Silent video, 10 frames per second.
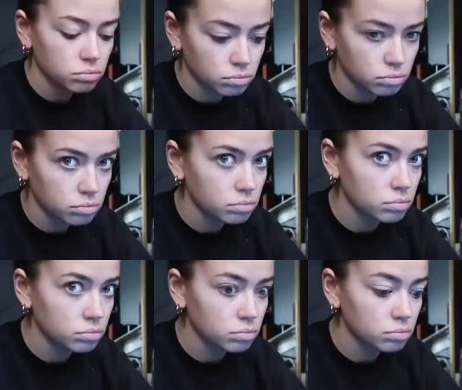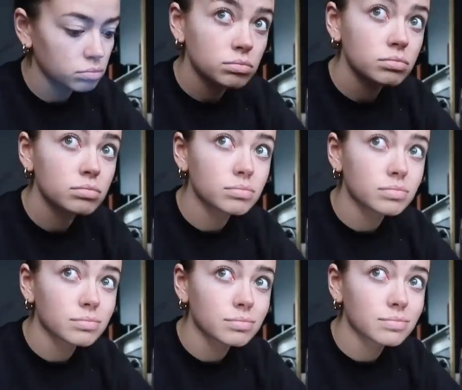
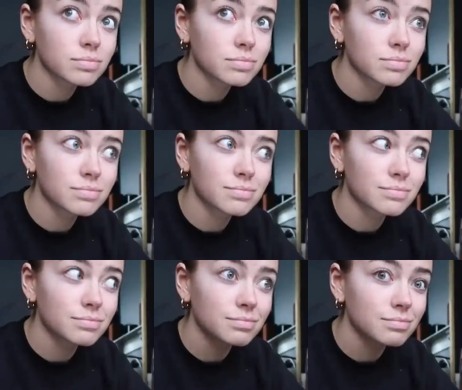No one is speaking in this clip.